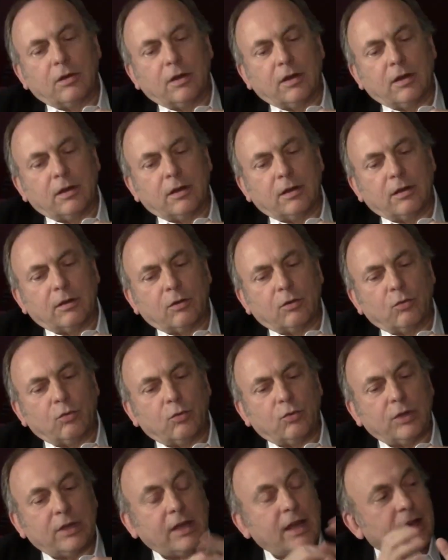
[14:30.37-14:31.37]

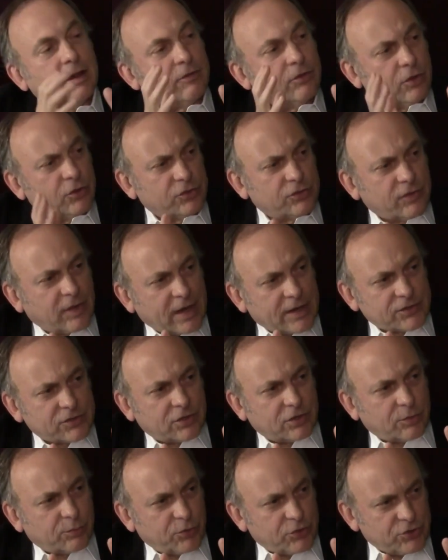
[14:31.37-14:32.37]
We have those
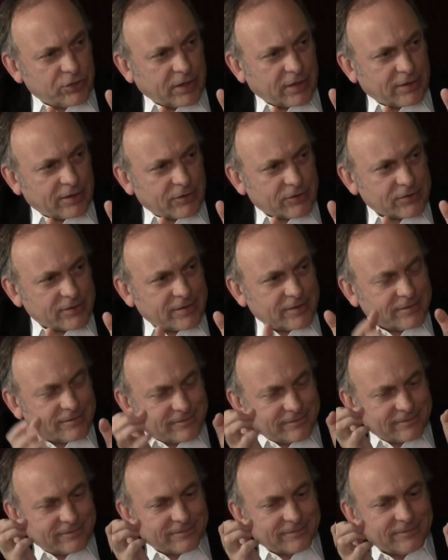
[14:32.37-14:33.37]
vascular progenitors.
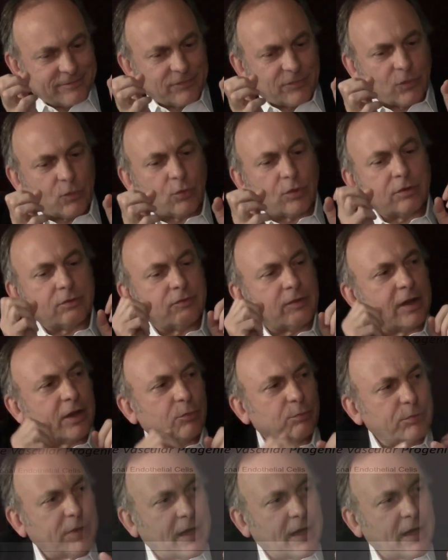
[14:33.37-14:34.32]
We filed